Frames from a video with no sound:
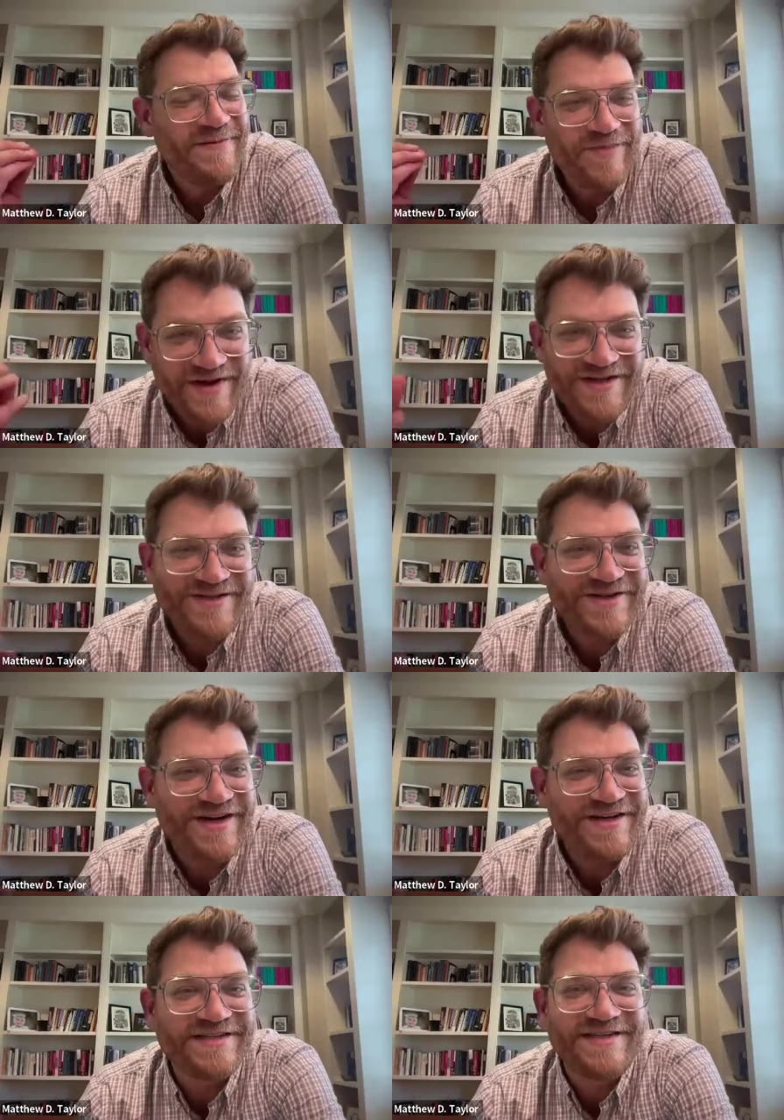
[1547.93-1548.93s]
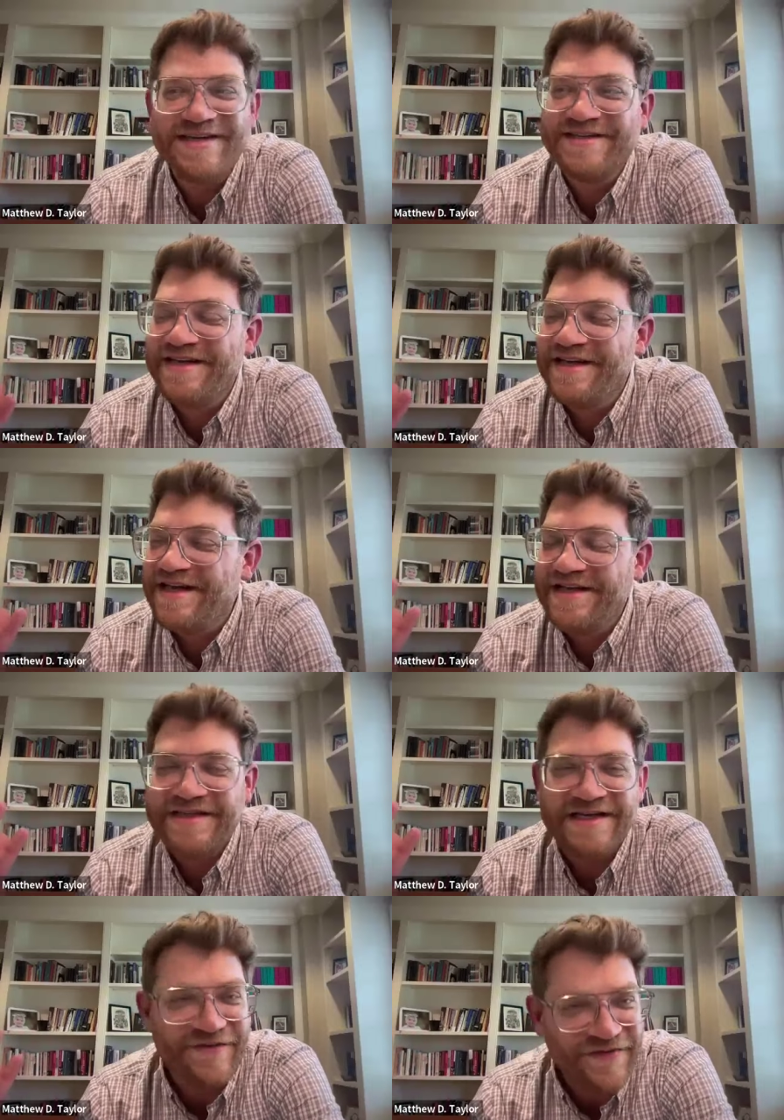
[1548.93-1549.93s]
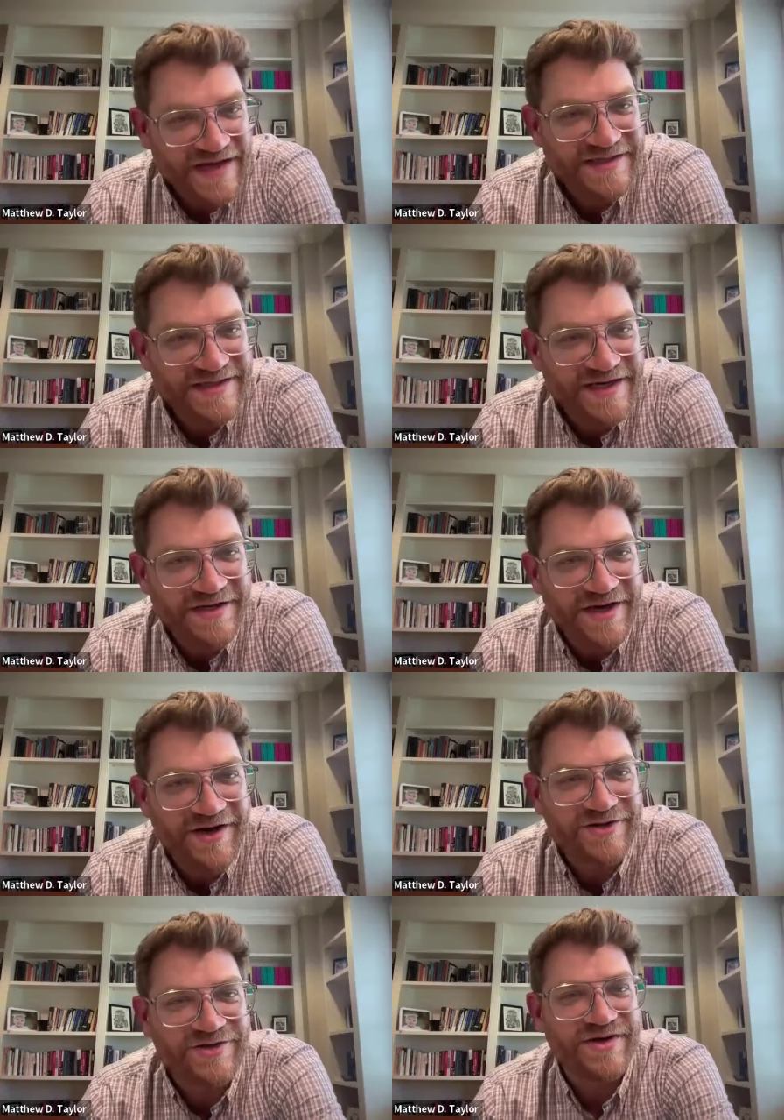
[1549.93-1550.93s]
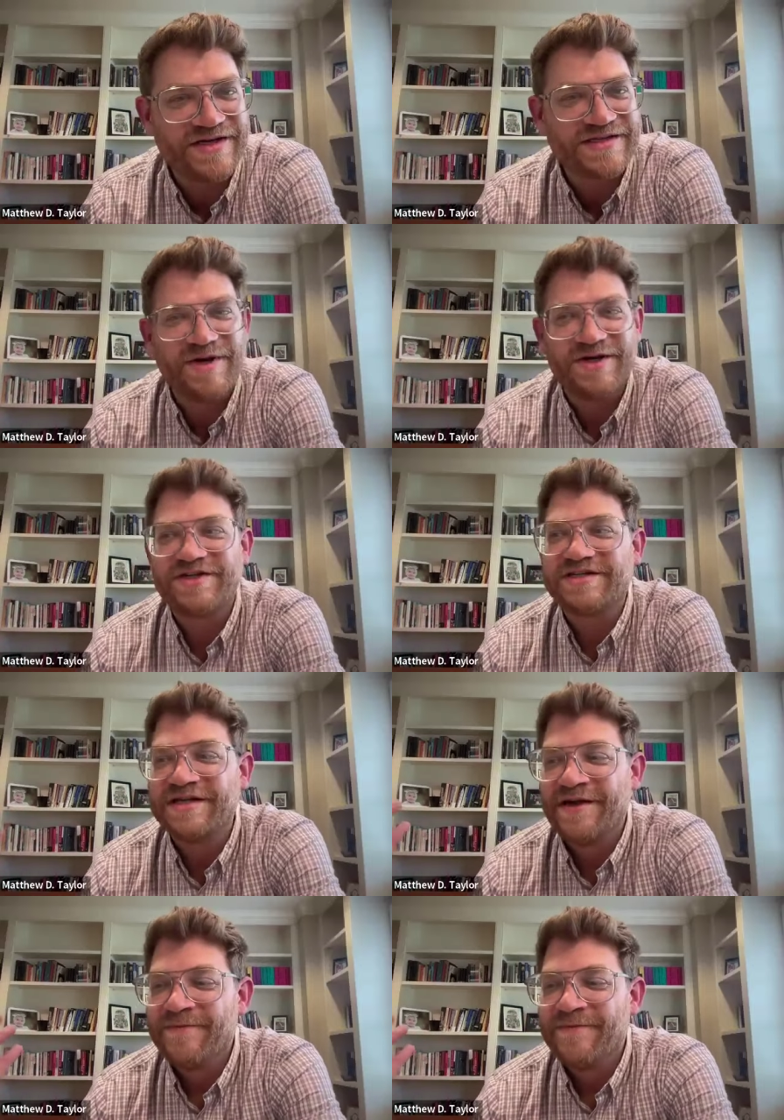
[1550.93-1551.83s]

But Yasir Qadhi is is he's a fascinating character in as much as